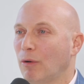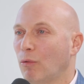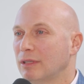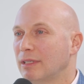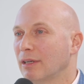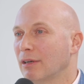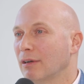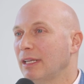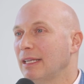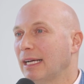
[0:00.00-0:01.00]
was the
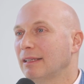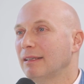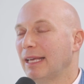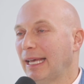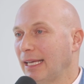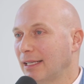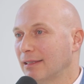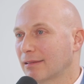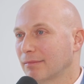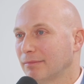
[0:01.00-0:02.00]
early
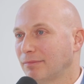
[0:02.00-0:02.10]
1980s.